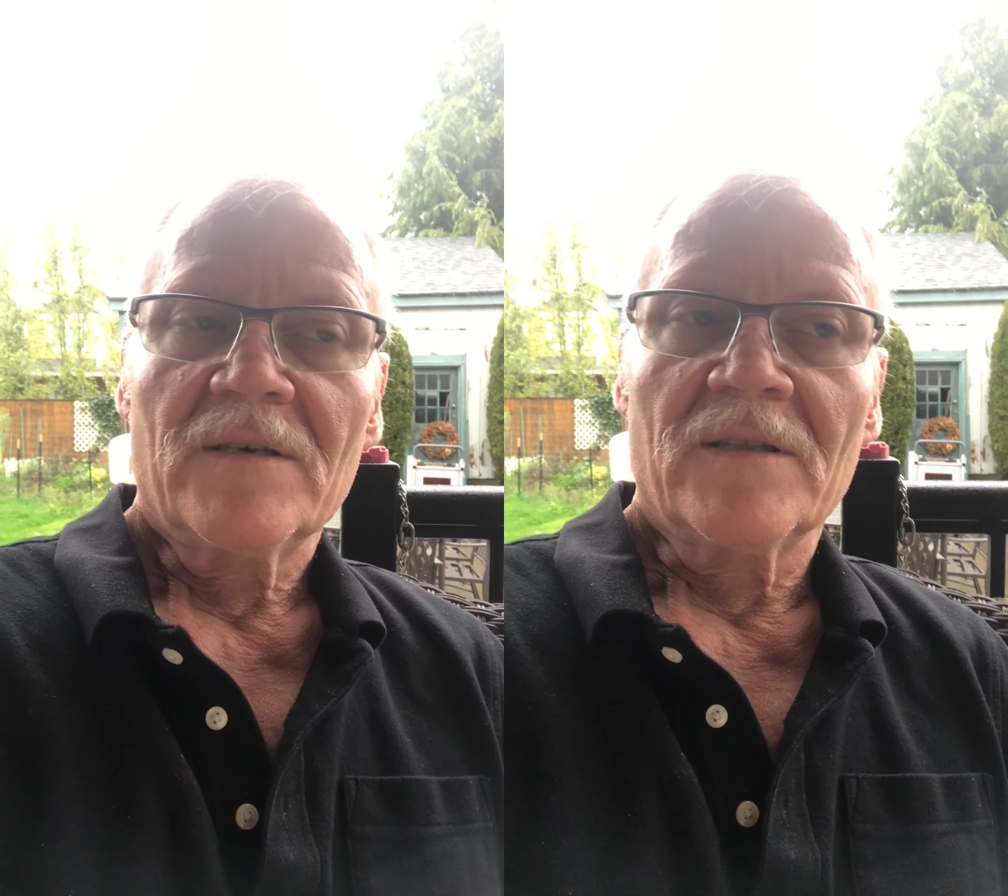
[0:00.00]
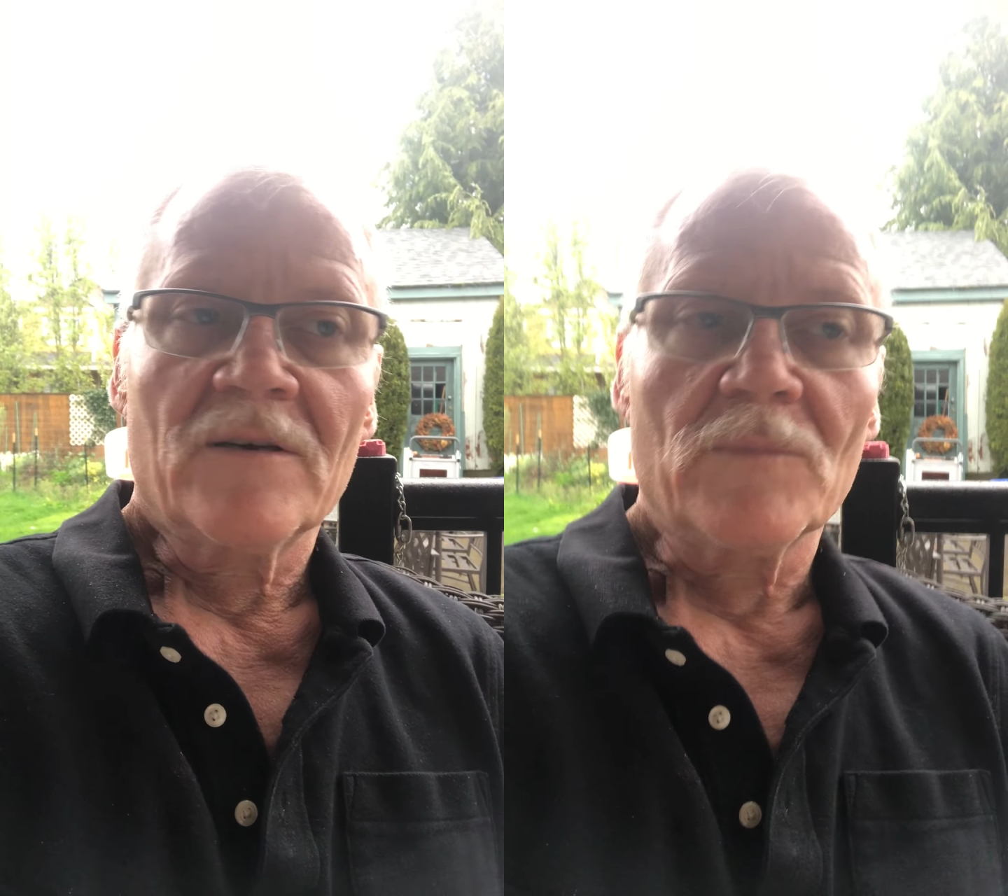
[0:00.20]

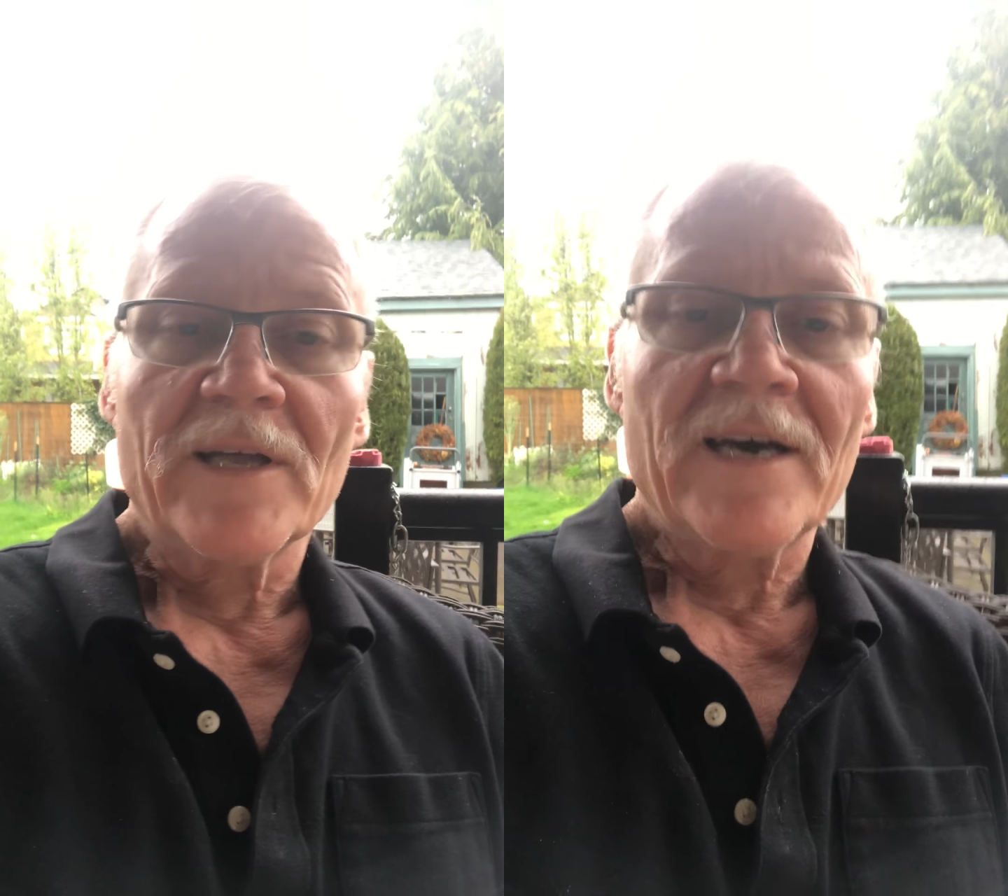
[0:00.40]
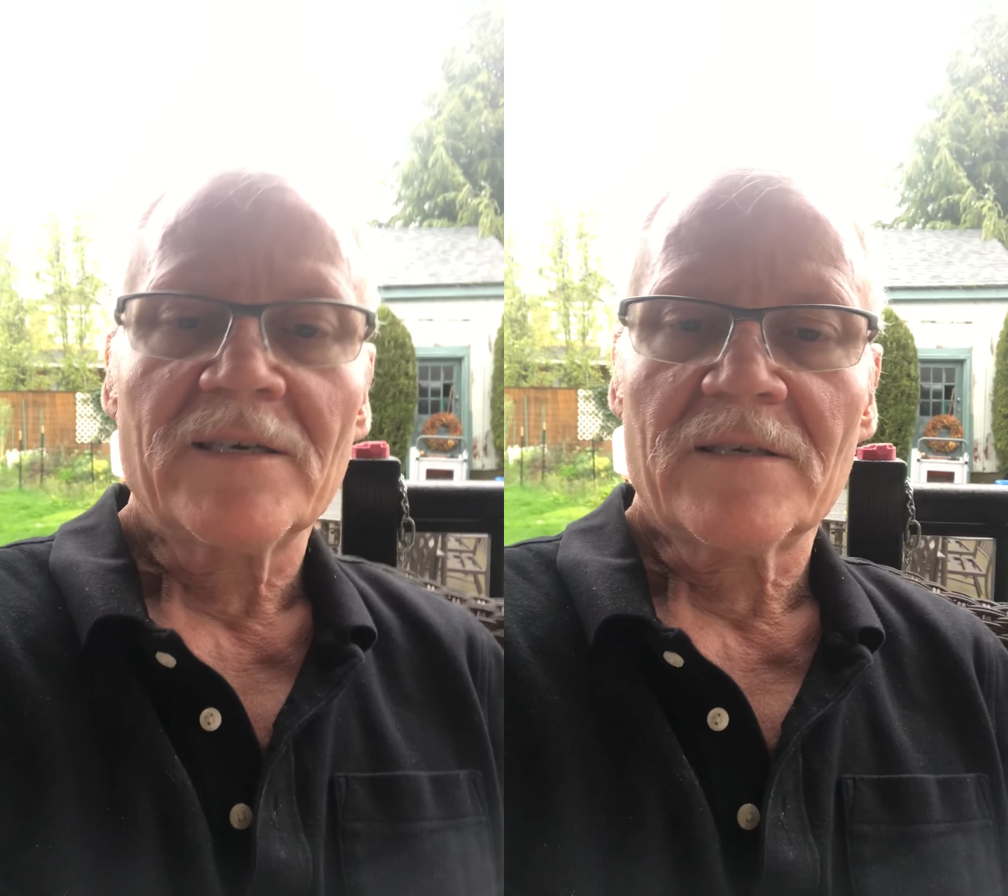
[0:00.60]
And they'll
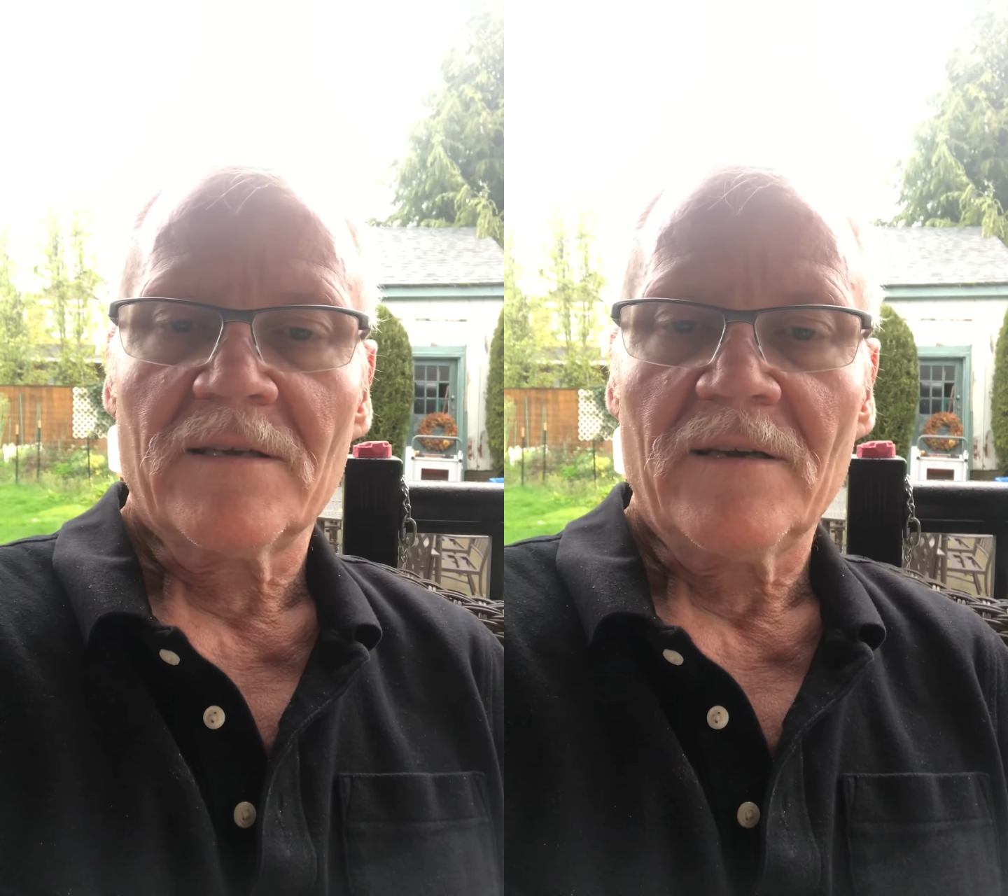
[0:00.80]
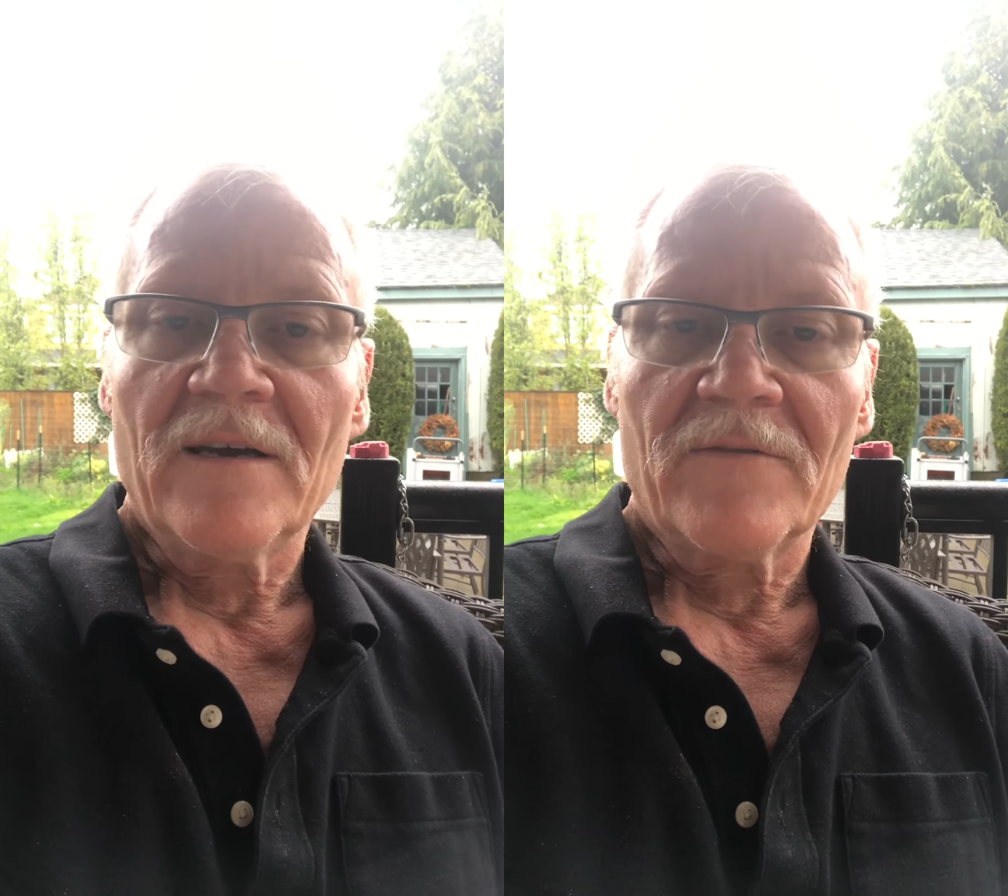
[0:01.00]

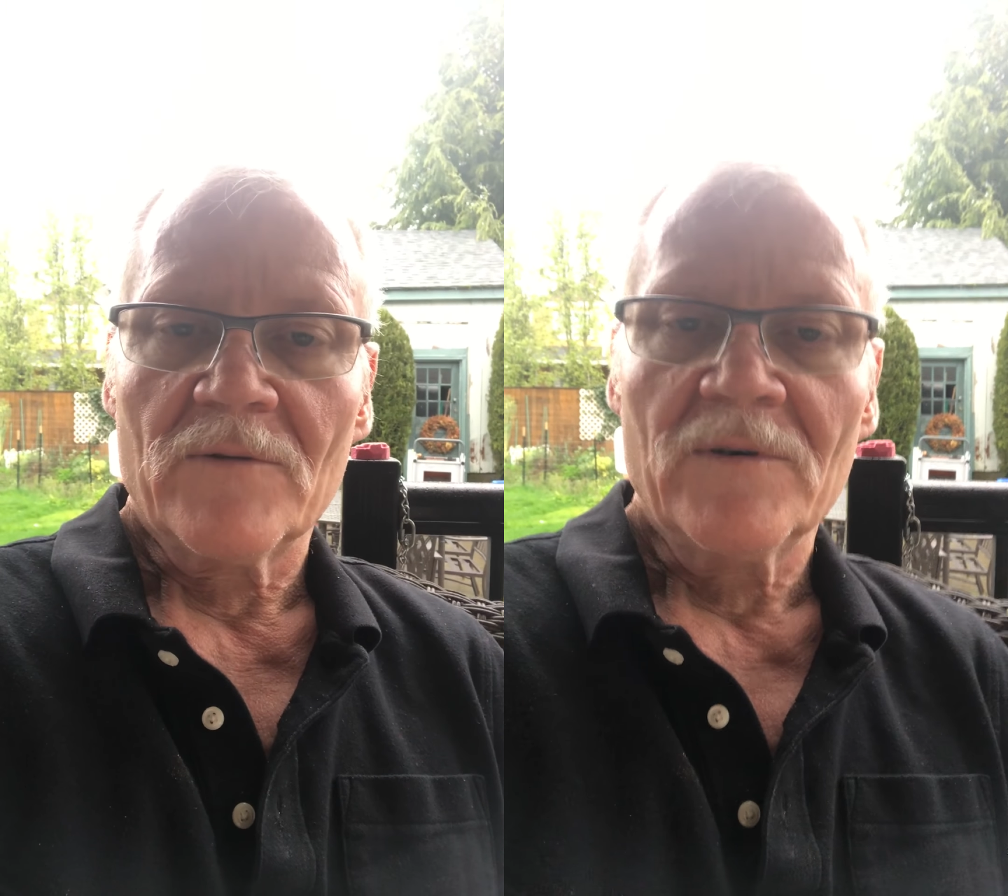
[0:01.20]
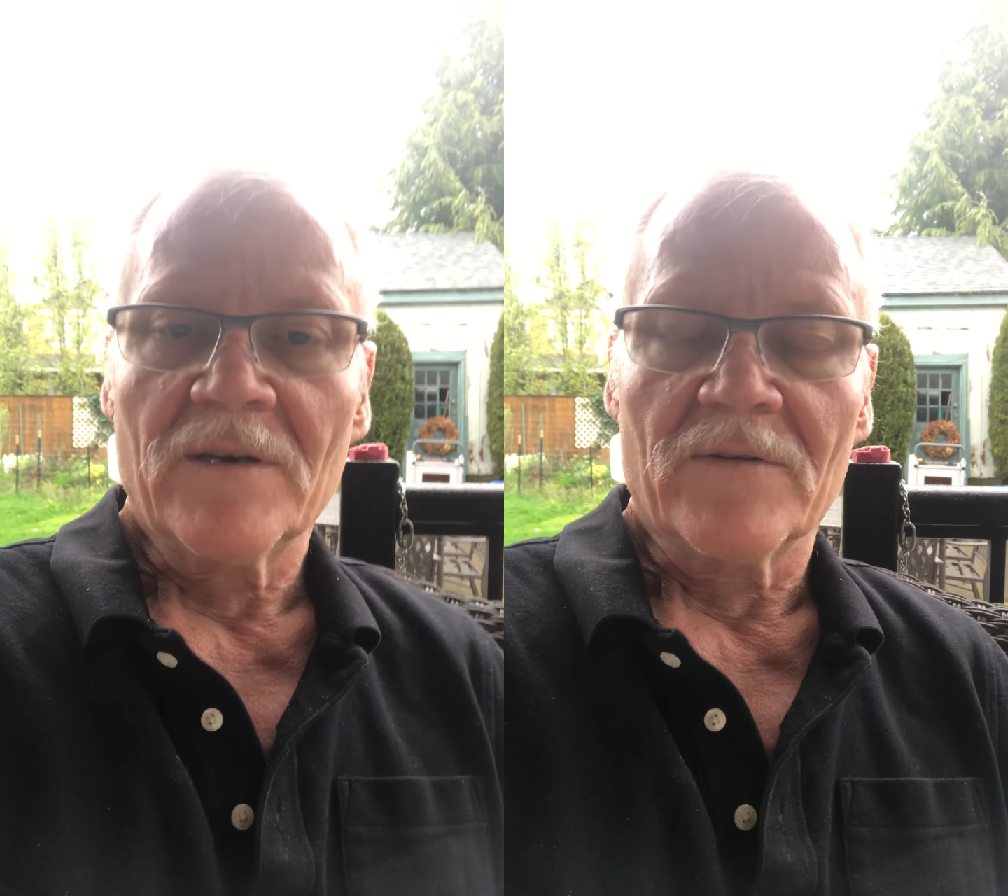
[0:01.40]
blast every
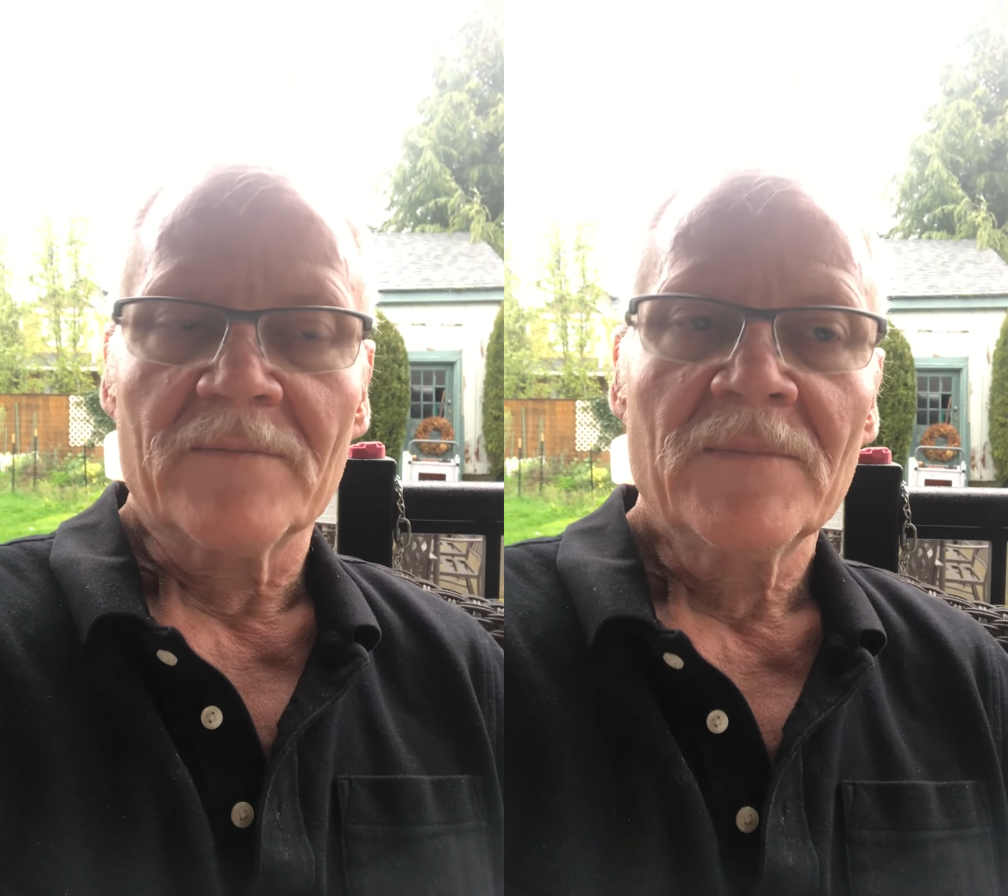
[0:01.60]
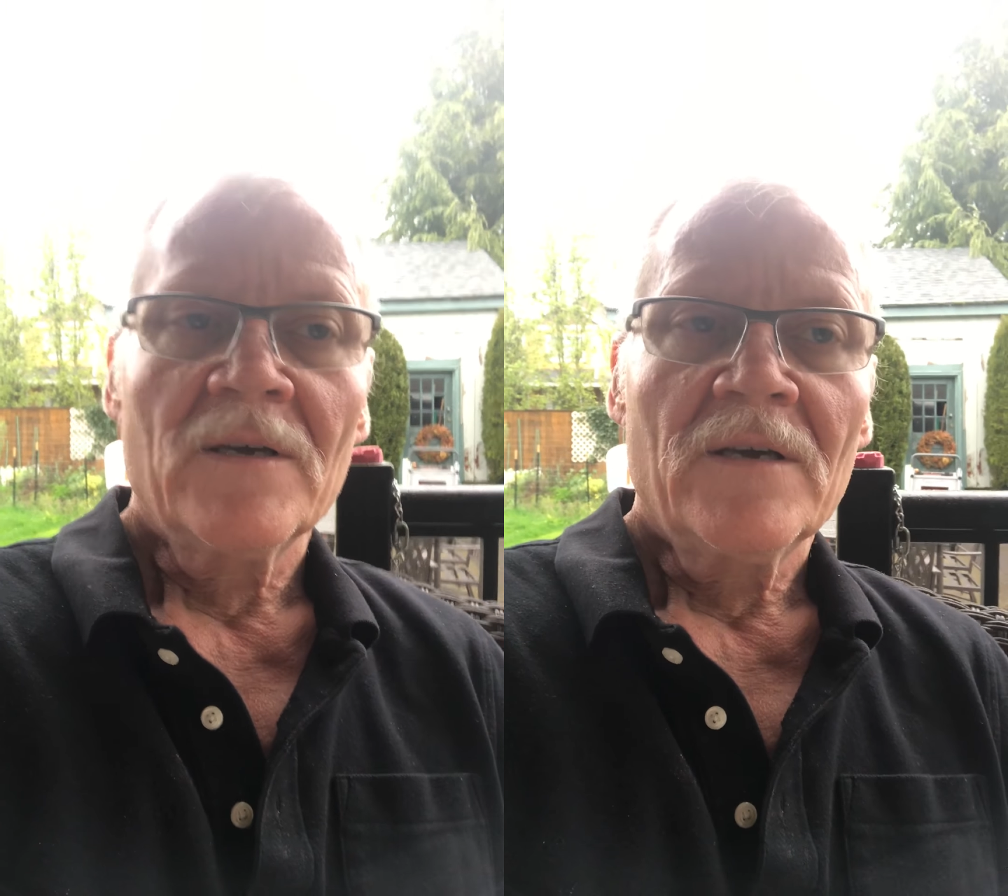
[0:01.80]
one of them.